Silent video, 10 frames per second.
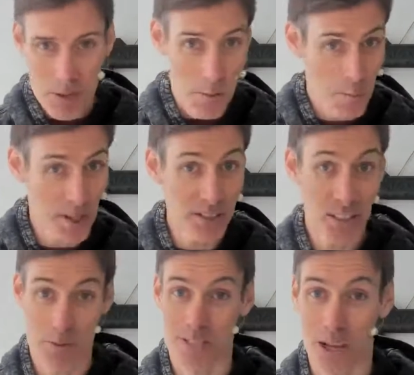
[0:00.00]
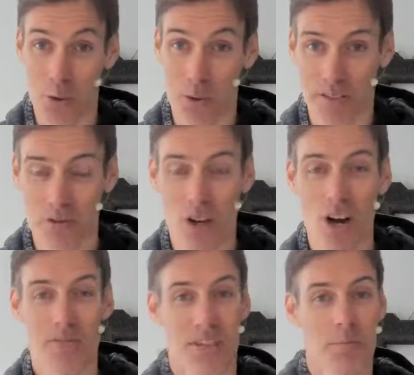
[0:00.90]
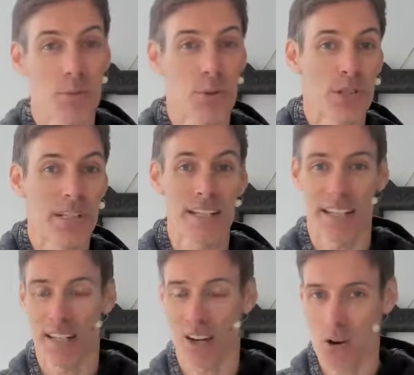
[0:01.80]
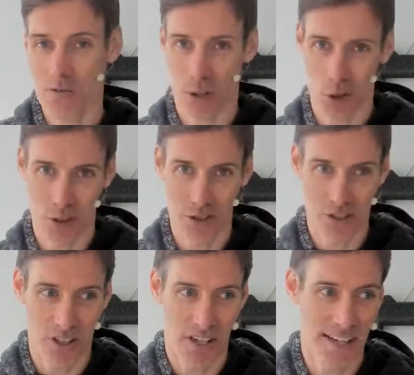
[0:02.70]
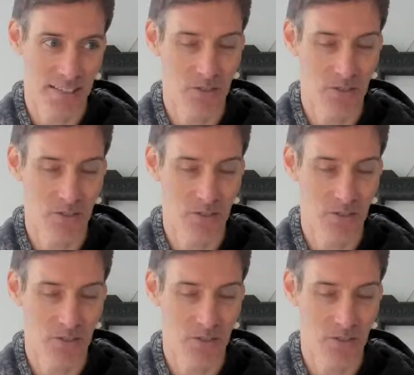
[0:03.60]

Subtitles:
Build it up slowly rather than completely overhauling your diet.